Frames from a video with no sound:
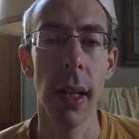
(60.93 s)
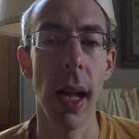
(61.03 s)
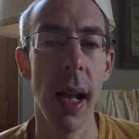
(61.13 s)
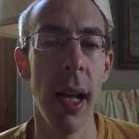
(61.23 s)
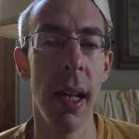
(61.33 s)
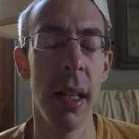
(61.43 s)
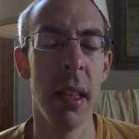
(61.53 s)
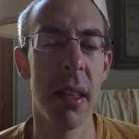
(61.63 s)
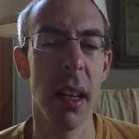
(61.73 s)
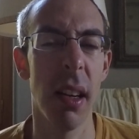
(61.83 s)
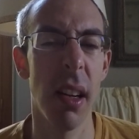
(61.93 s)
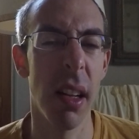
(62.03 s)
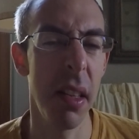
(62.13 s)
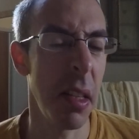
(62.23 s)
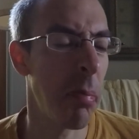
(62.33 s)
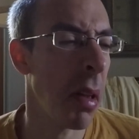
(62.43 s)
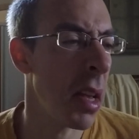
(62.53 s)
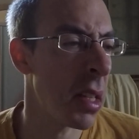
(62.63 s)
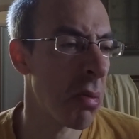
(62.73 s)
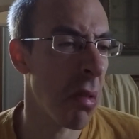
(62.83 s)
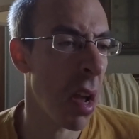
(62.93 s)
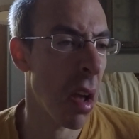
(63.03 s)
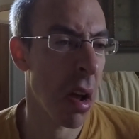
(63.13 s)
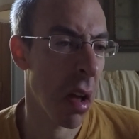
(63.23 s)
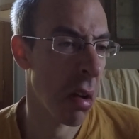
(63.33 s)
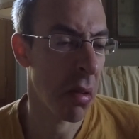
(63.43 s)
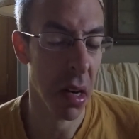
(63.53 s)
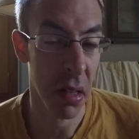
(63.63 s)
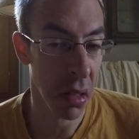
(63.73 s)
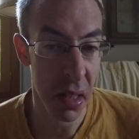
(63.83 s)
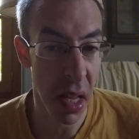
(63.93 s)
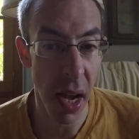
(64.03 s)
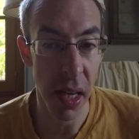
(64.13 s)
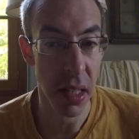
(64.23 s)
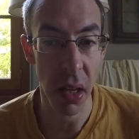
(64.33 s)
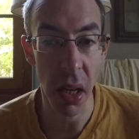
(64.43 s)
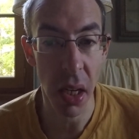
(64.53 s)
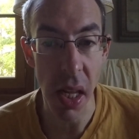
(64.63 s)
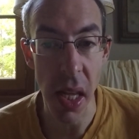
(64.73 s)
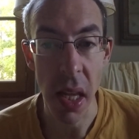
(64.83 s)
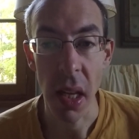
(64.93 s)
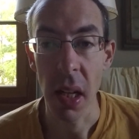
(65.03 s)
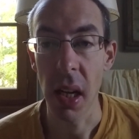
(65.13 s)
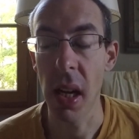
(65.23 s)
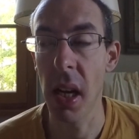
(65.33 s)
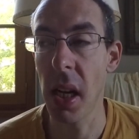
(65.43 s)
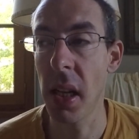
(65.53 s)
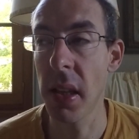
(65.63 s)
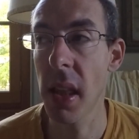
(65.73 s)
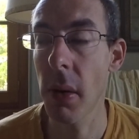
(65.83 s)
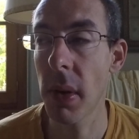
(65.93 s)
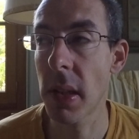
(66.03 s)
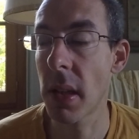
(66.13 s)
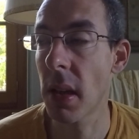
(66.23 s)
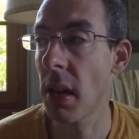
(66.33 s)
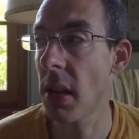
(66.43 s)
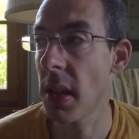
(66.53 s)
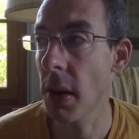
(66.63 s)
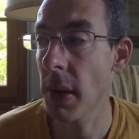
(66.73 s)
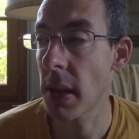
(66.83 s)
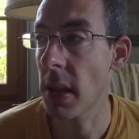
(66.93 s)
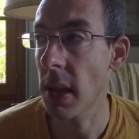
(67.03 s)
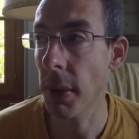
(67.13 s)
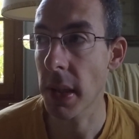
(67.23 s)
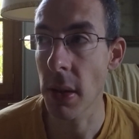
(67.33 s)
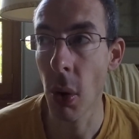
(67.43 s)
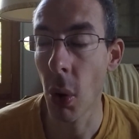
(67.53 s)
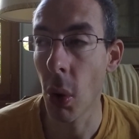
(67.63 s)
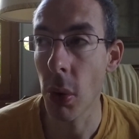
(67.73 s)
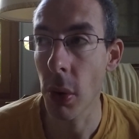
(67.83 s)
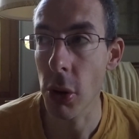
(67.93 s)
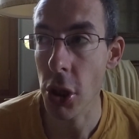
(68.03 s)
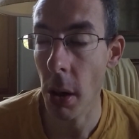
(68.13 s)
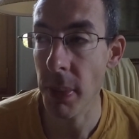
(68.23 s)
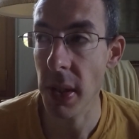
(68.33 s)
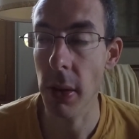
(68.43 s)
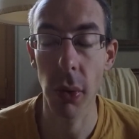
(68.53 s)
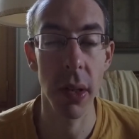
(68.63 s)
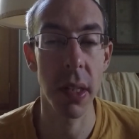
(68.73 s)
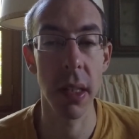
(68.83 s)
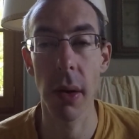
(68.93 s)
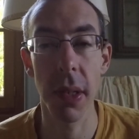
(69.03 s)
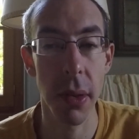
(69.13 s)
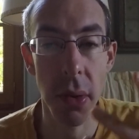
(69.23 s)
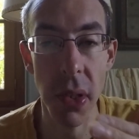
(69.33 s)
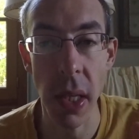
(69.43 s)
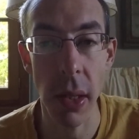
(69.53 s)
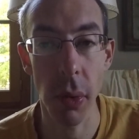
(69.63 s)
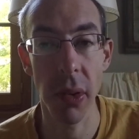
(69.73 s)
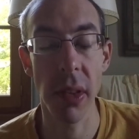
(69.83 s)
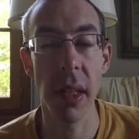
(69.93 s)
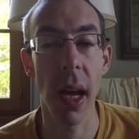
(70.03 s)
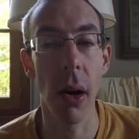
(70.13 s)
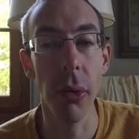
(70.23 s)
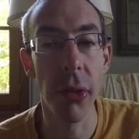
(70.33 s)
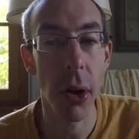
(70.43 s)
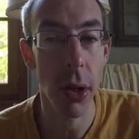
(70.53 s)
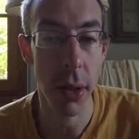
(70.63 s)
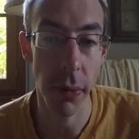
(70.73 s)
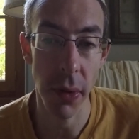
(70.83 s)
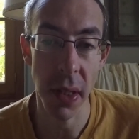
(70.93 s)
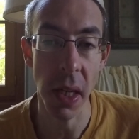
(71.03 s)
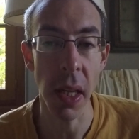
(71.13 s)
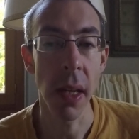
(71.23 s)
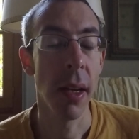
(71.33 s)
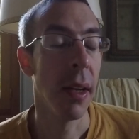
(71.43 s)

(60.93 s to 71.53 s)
and these places were not nice, ugly, and there was no shops. There was nothing. It was in the outskirts of the city,